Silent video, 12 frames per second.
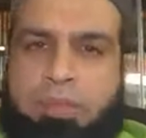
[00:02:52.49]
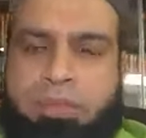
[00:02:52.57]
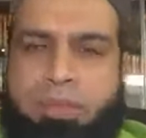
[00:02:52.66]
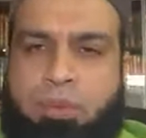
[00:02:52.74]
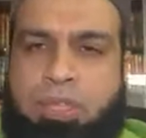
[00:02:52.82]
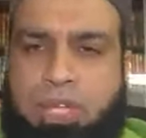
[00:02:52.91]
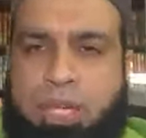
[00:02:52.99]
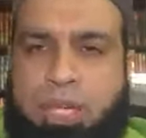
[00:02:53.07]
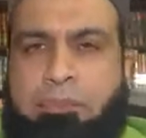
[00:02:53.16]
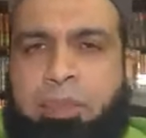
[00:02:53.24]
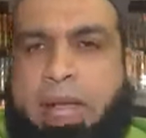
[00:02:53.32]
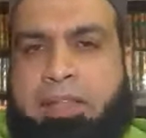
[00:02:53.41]
So the
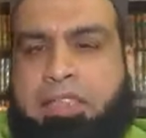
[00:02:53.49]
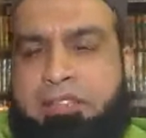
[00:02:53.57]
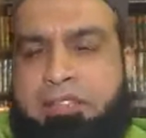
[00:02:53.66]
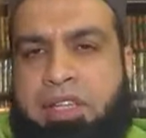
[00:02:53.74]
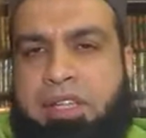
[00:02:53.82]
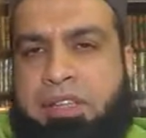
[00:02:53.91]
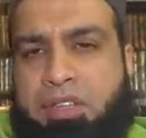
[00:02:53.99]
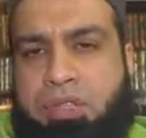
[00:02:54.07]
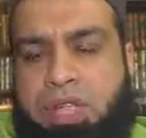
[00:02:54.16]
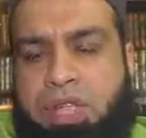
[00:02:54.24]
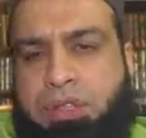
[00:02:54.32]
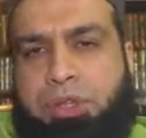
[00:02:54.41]
impact of it is
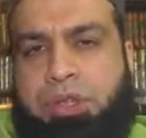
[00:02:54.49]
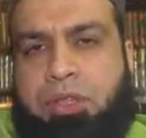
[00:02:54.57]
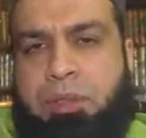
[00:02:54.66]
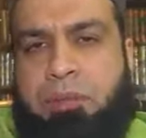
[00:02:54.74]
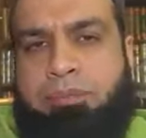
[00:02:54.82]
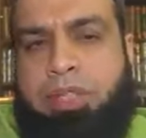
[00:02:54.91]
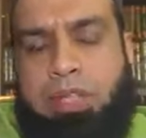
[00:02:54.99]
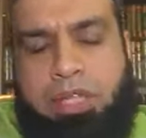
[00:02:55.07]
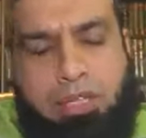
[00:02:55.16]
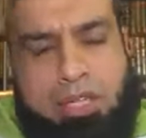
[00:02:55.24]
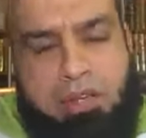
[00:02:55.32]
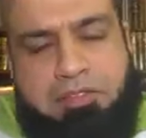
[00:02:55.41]
such that
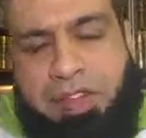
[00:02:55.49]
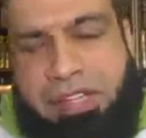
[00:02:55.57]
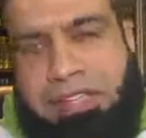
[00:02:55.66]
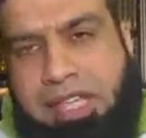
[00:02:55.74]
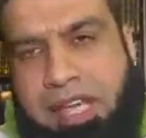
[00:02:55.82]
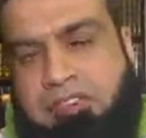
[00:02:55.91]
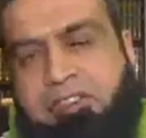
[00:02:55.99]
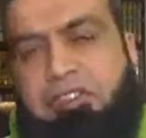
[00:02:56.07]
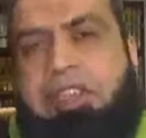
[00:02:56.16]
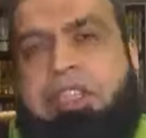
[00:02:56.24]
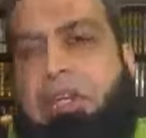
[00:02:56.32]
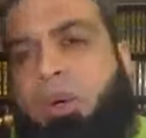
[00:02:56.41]
it affects
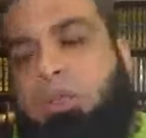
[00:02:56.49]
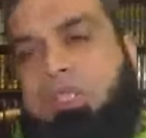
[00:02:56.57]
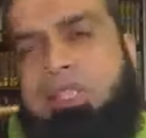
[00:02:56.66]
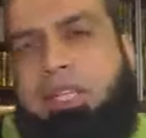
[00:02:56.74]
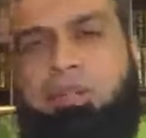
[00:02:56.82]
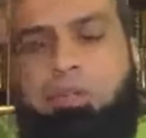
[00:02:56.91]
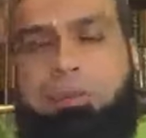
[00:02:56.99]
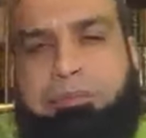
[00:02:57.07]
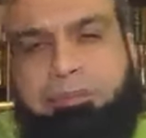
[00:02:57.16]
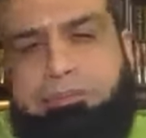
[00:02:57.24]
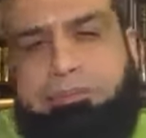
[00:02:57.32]
everything altogether.